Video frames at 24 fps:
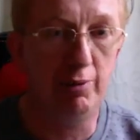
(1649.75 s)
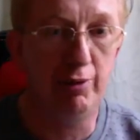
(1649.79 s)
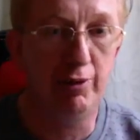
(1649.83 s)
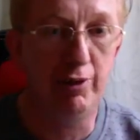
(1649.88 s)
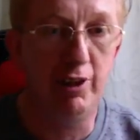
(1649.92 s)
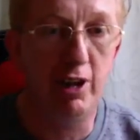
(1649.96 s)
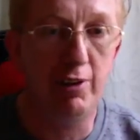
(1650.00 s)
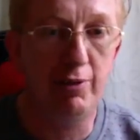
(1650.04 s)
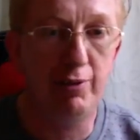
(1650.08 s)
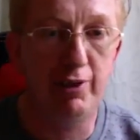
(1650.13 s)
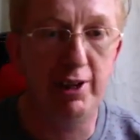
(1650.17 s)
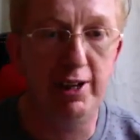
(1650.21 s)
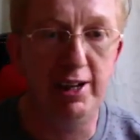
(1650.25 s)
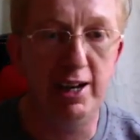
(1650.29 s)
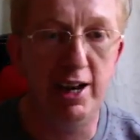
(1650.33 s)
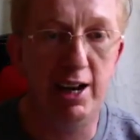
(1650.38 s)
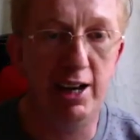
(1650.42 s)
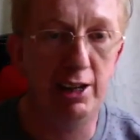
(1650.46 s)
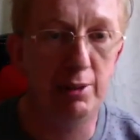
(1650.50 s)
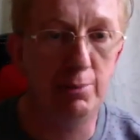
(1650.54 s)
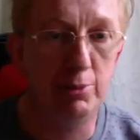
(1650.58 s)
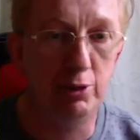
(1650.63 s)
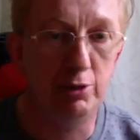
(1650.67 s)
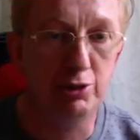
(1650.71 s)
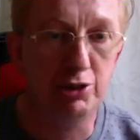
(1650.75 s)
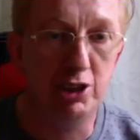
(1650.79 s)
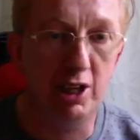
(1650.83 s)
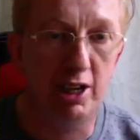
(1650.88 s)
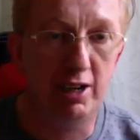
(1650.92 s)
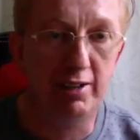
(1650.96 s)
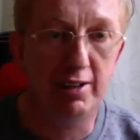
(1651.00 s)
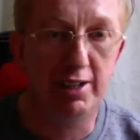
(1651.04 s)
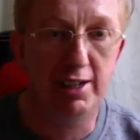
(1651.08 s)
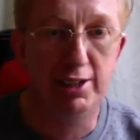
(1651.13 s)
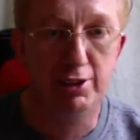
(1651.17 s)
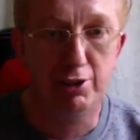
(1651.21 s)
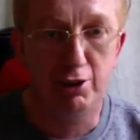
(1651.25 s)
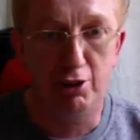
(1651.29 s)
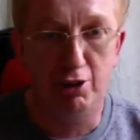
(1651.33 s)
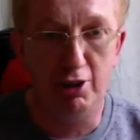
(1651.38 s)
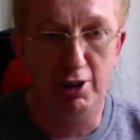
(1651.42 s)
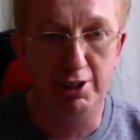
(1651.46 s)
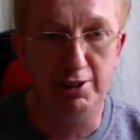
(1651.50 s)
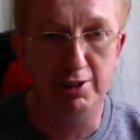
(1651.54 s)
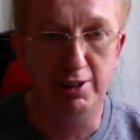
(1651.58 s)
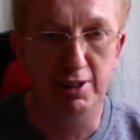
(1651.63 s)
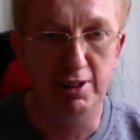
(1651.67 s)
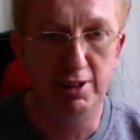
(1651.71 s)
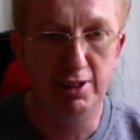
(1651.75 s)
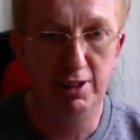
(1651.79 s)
fluffy animal charity coin.